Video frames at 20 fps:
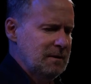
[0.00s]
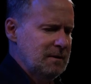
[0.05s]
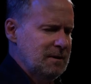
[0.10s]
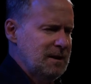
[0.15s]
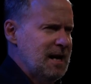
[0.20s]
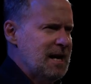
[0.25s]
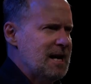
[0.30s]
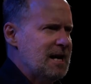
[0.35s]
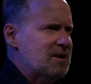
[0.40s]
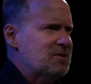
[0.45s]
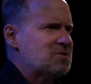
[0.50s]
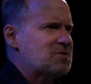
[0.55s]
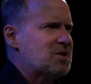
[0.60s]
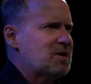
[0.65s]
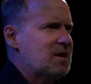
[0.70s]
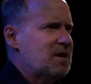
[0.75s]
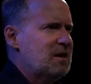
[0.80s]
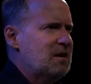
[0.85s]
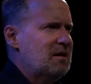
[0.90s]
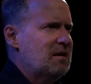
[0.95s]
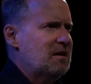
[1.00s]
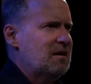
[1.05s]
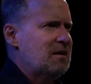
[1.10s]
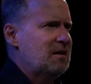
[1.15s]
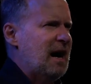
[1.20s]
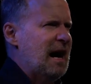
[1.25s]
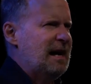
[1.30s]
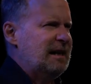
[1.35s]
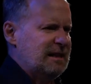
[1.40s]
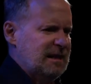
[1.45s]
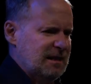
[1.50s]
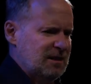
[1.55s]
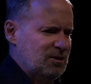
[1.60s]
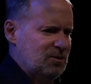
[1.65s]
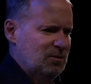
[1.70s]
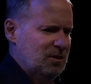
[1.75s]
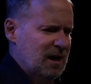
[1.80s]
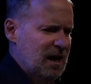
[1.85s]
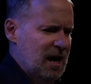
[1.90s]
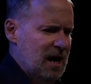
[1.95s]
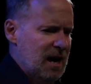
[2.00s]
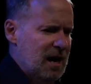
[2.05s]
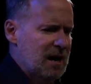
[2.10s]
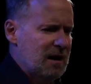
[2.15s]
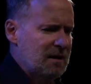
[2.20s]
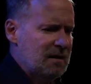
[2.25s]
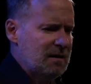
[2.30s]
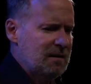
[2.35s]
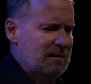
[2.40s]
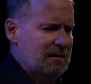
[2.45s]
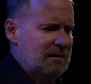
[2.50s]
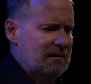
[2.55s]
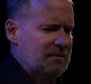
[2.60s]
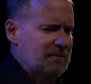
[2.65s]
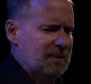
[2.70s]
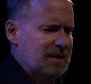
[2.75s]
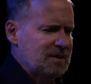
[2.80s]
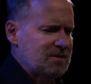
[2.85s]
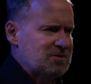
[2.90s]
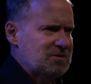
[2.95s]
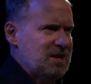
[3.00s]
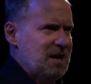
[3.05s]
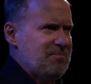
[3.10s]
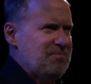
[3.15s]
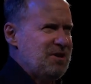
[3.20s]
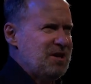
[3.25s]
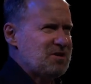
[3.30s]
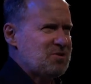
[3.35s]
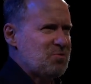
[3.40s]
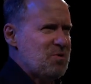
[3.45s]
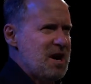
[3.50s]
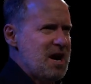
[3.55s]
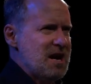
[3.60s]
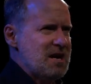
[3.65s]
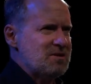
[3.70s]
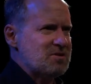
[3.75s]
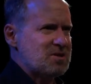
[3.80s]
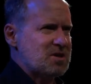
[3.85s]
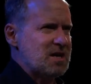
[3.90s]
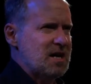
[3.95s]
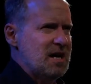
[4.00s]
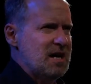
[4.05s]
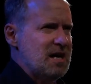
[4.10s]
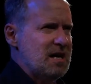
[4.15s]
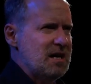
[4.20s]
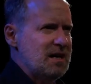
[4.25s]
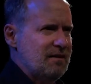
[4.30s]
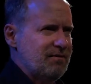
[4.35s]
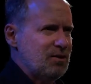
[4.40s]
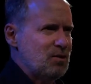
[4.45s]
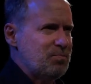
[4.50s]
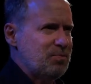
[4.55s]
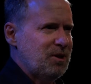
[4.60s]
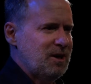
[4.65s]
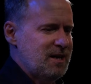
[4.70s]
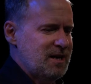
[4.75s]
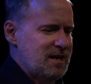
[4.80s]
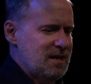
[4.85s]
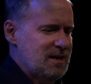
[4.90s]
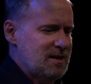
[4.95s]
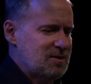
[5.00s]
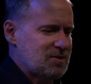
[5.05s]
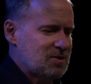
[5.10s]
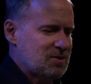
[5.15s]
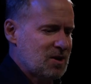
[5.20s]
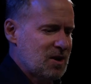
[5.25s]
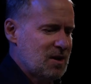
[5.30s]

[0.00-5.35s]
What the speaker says: Yes, I think you are. Step this way, sir, if you please."